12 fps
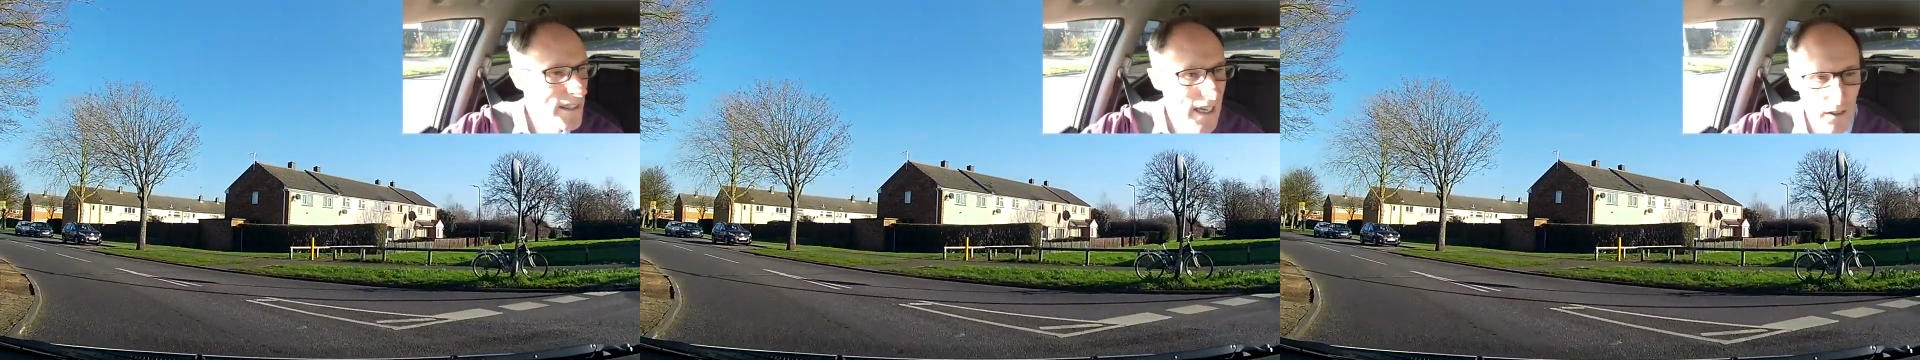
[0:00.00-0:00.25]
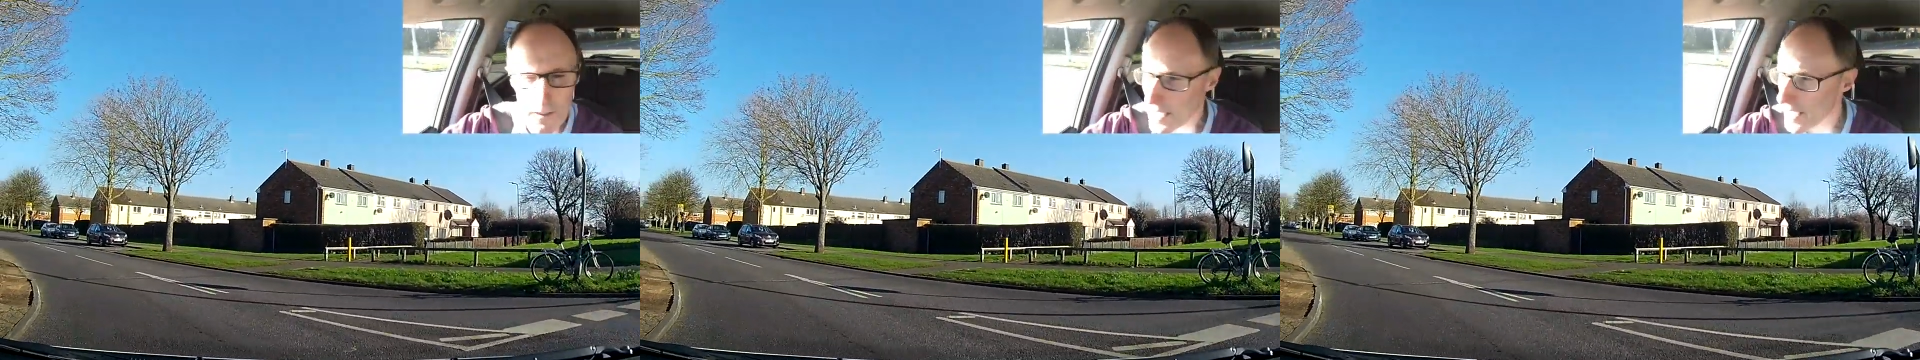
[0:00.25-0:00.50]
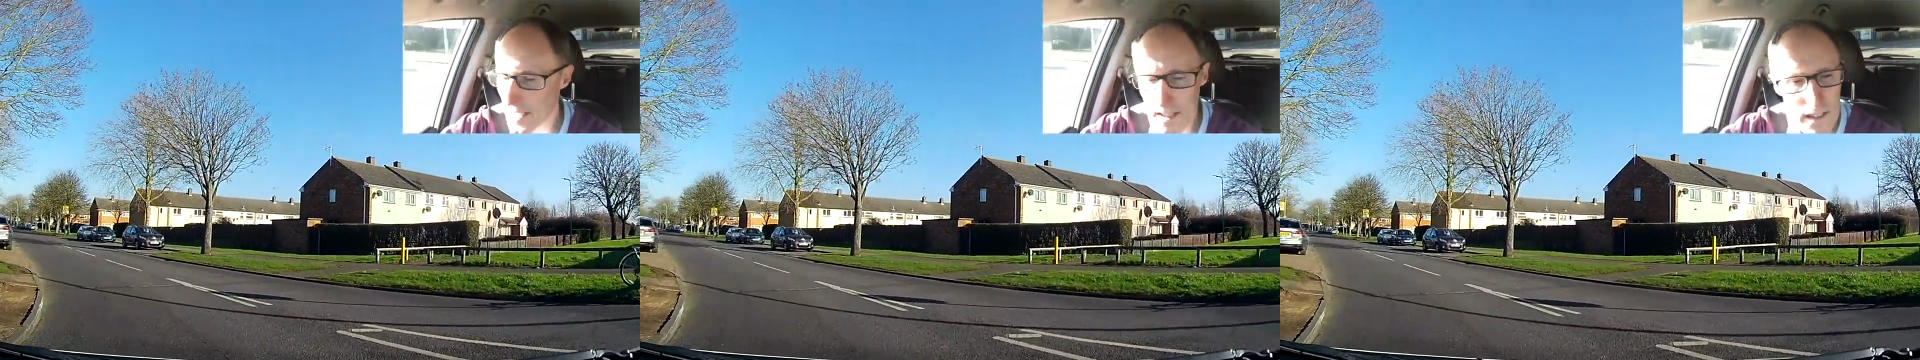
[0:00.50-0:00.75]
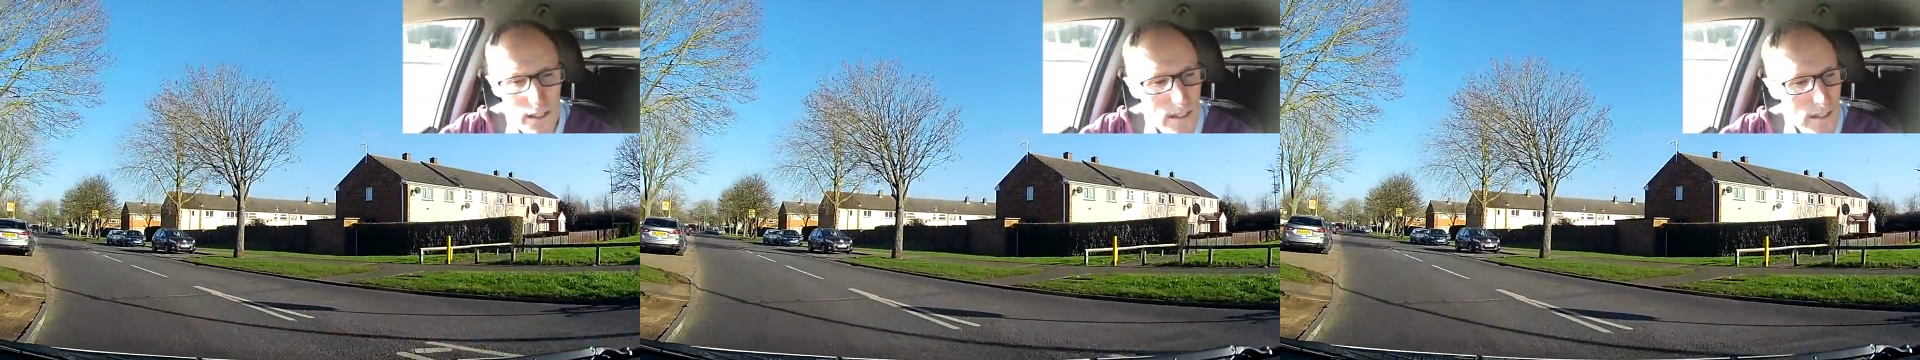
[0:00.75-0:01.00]
down here,
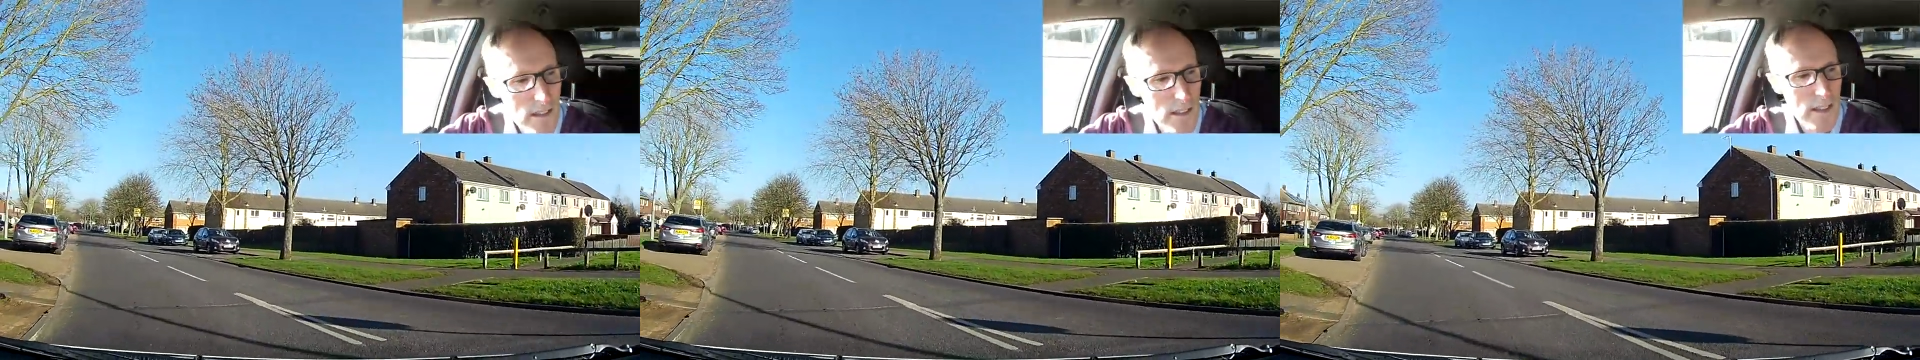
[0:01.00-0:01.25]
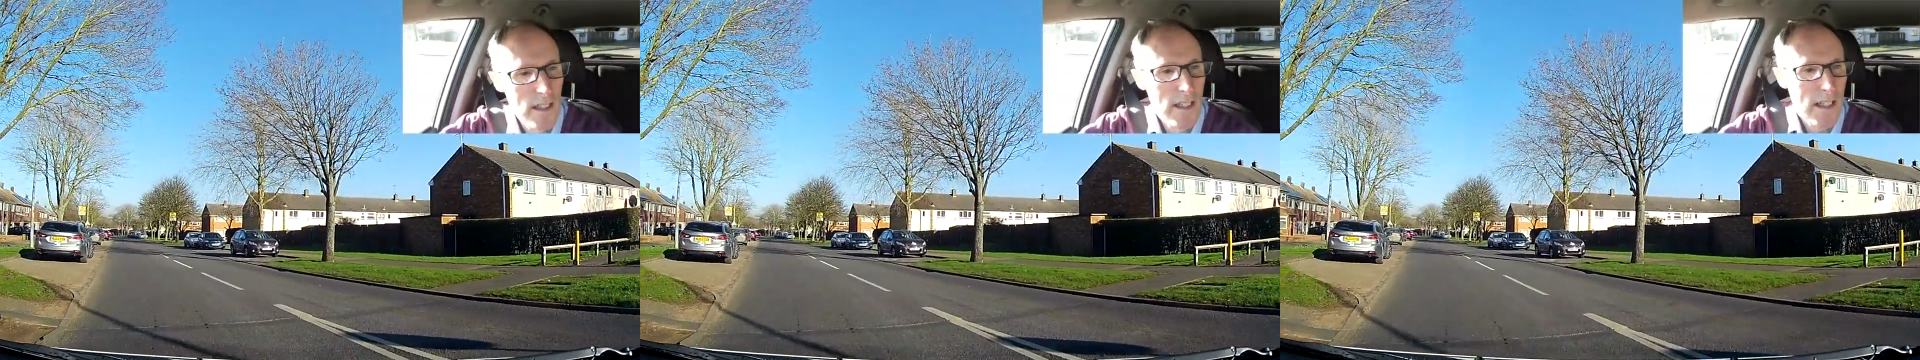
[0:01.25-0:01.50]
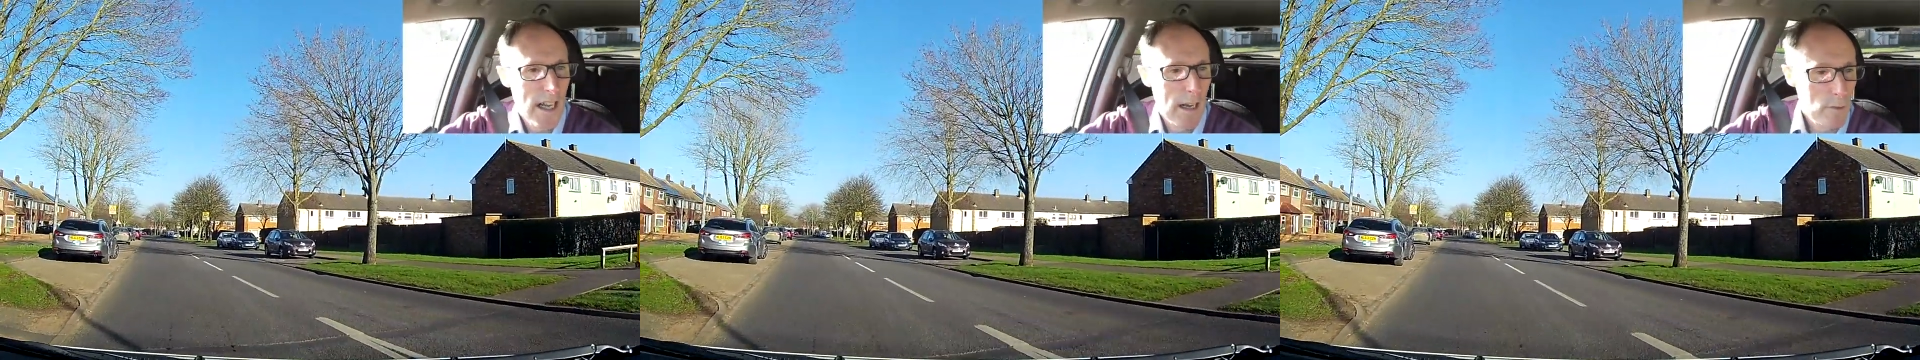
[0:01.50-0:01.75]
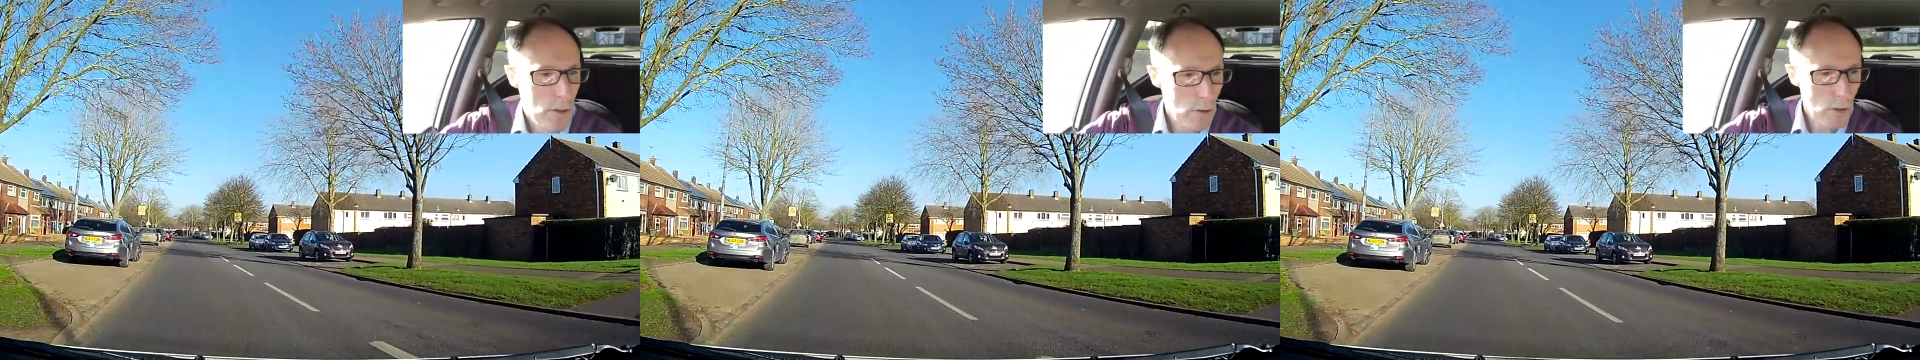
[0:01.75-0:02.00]

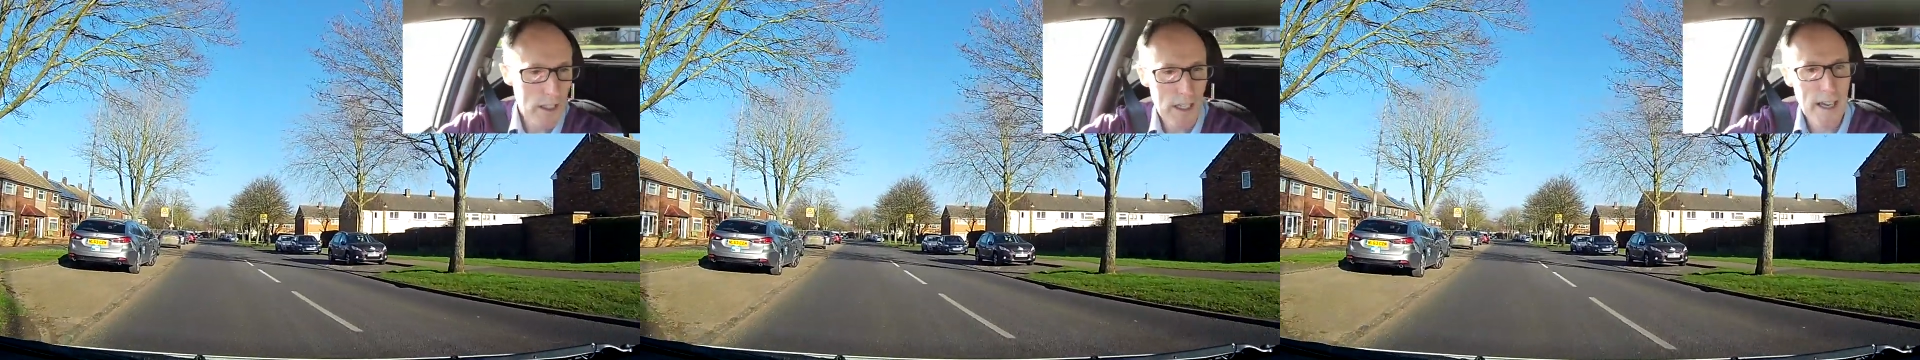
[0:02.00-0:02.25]
I'm just looking